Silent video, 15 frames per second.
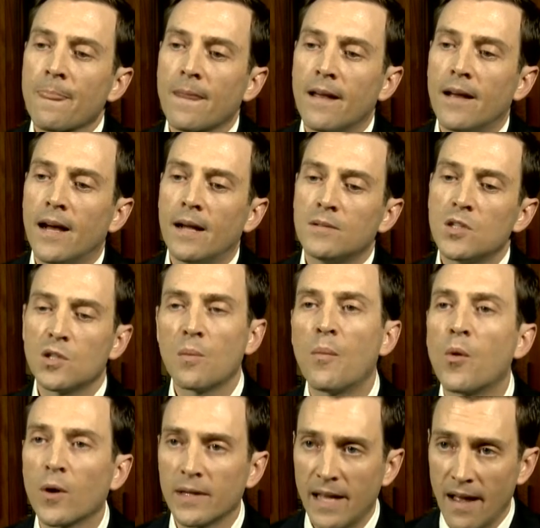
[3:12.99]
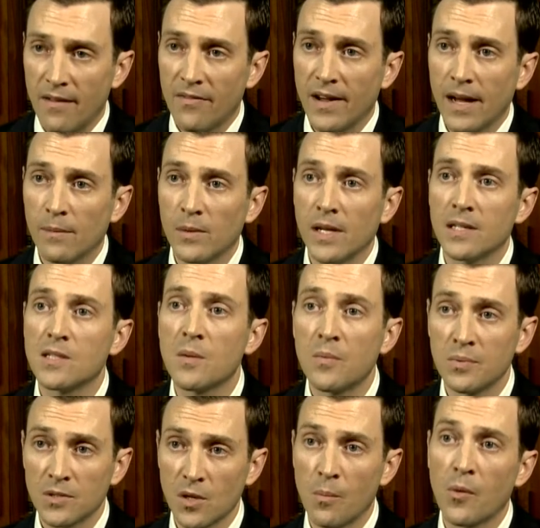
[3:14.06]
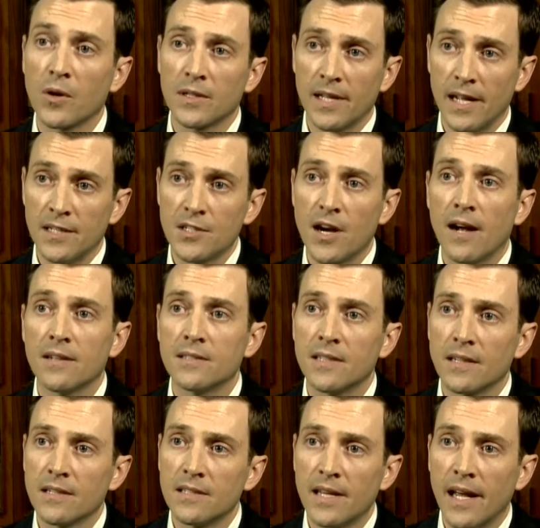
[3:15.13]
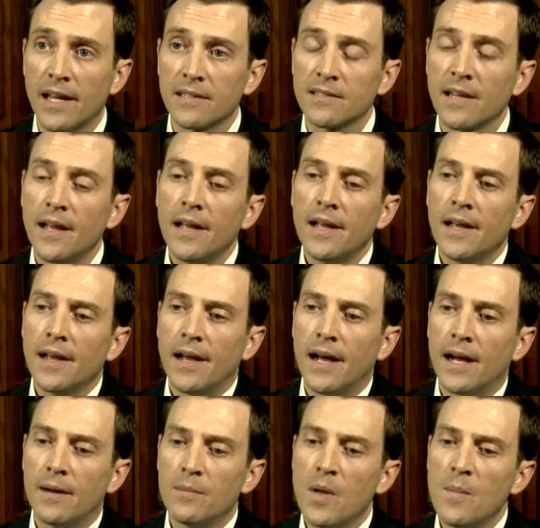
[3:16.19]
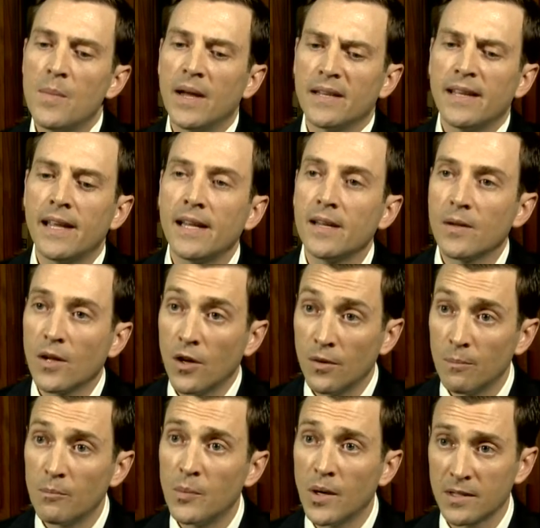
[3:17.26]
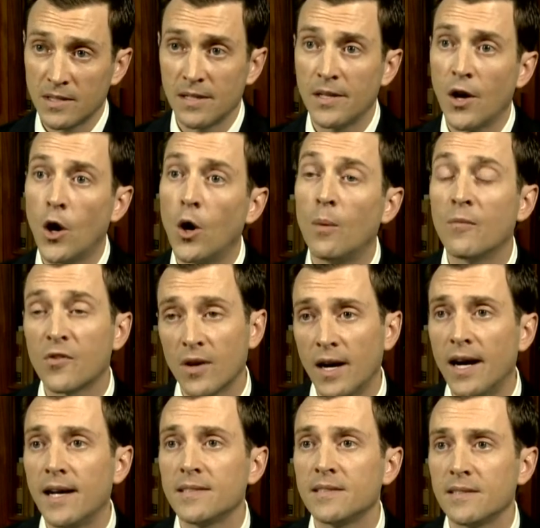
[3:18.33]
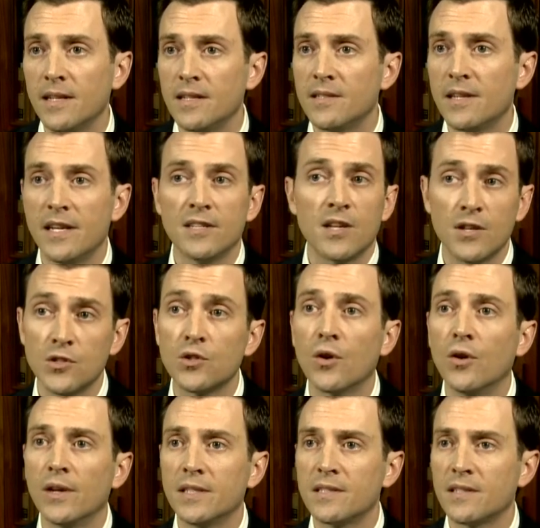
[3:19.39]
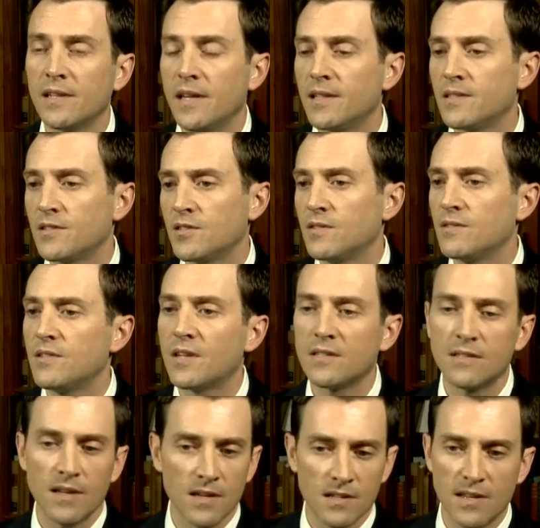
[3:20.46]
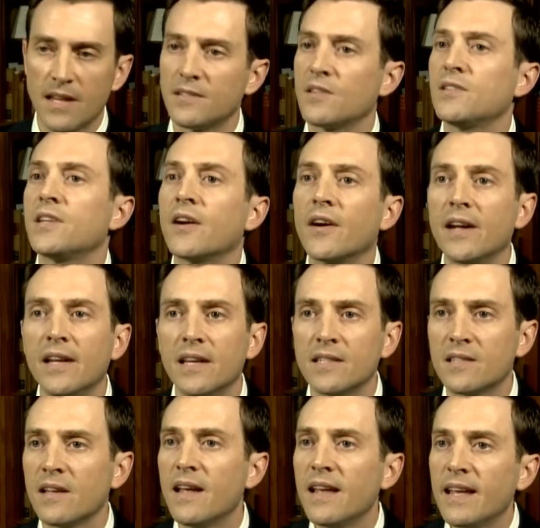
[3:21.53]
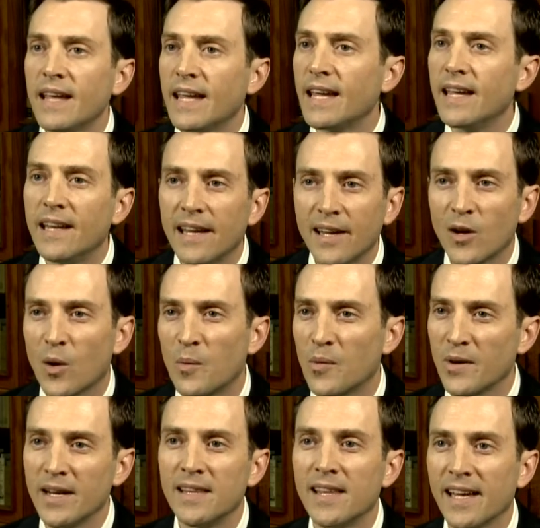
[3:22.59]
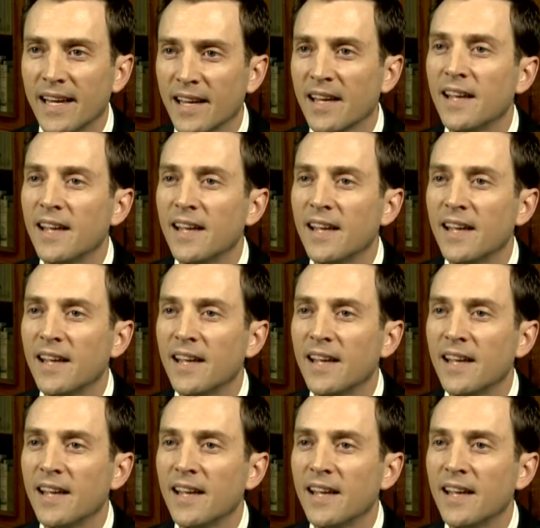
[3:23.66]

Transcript: uh, to support that family and to support that child's success. Um, but getting books in the home for us is an essential. It's, it's just as necessary as eating or breathing.